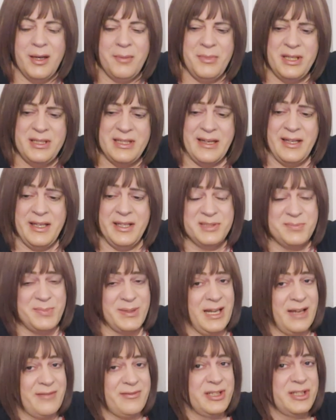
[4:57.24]
Now he's been
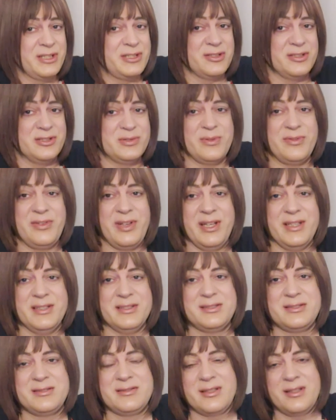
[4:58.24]
having issues with
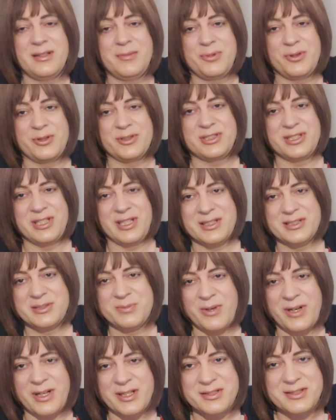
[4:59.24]
his Prodigy
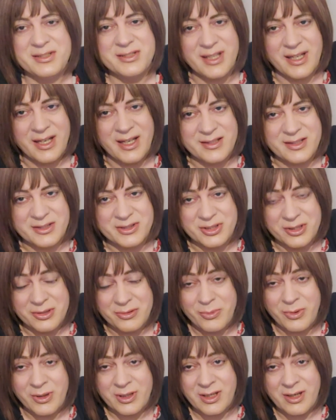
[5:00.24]
Express, and as
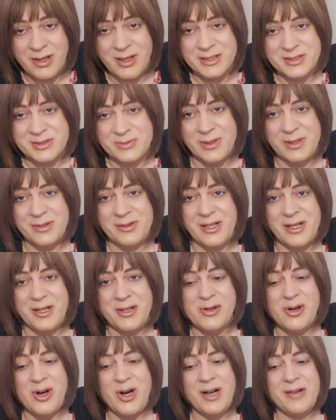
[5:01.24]
you guys well
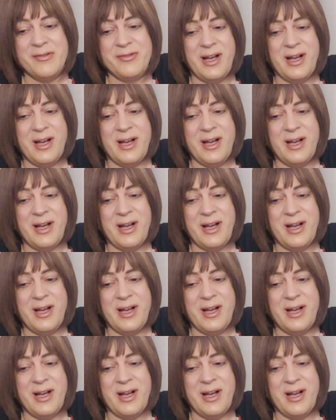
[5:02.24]
know, I've